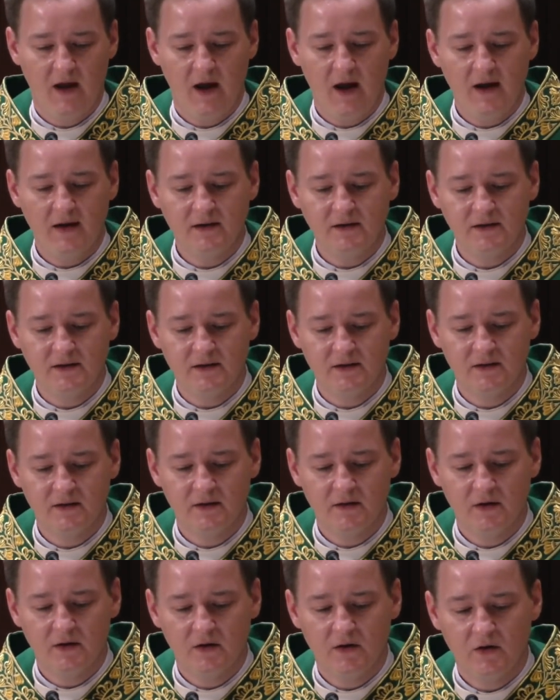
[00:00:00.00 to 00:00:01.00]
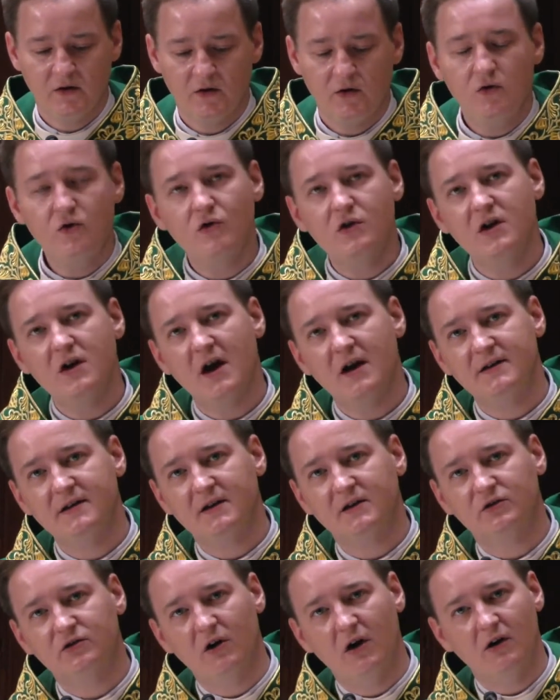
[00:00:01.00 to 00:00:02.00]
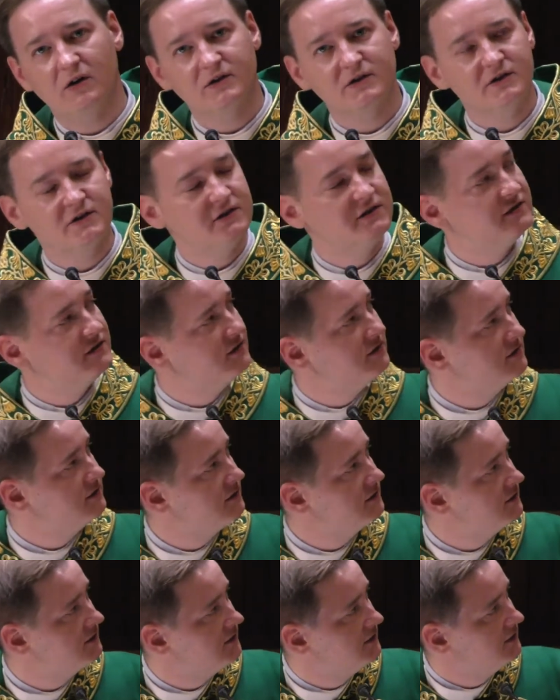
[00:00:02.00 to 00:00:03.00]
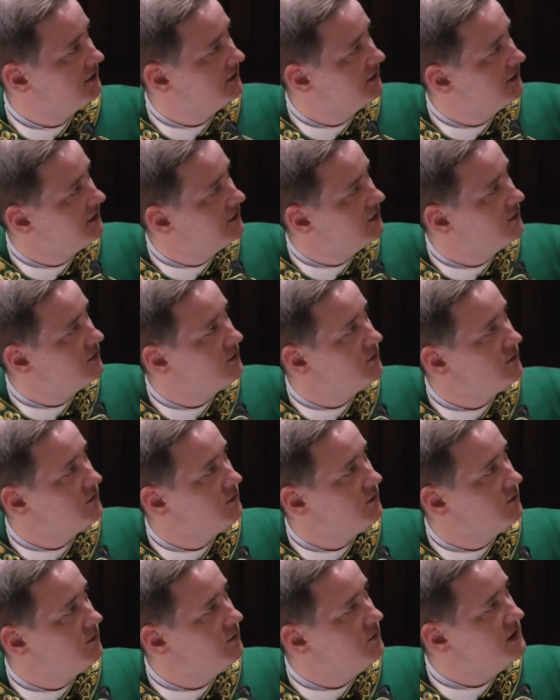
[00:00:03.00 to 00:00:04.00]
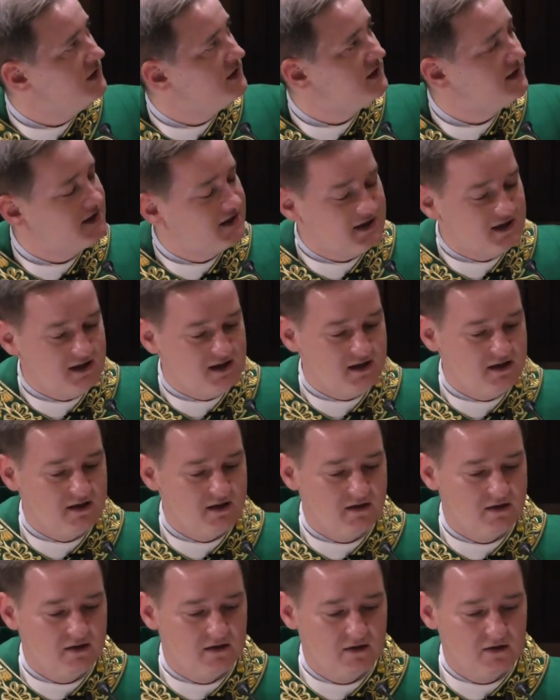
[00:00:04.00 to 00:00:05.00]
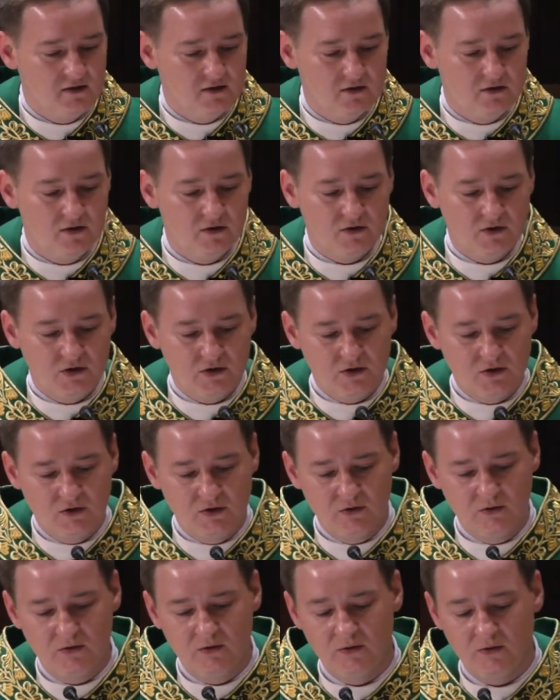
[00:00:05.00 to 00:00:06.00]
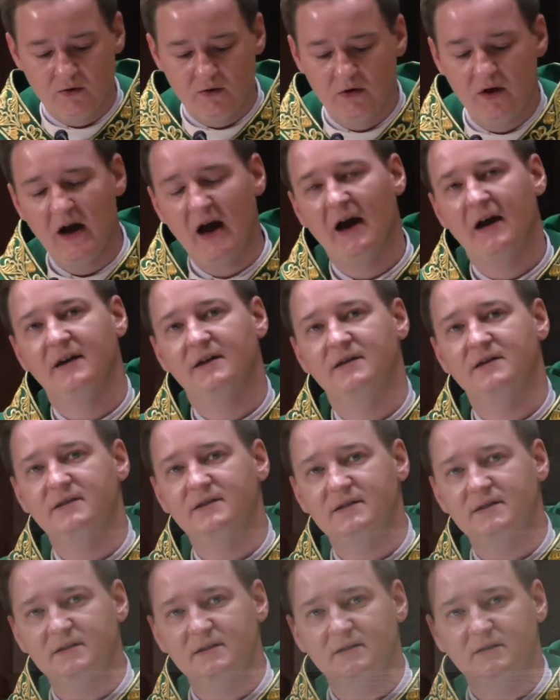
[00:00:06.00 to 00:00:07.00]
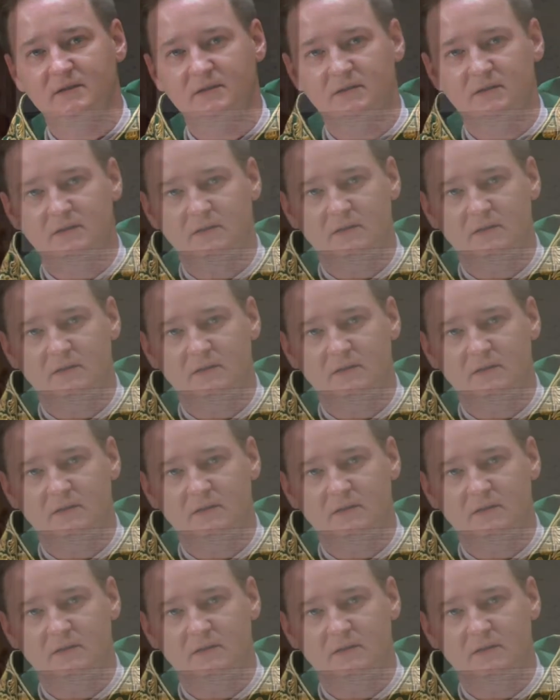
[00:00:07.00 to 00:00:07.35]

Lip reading: And looking at the cross, we see those two lines.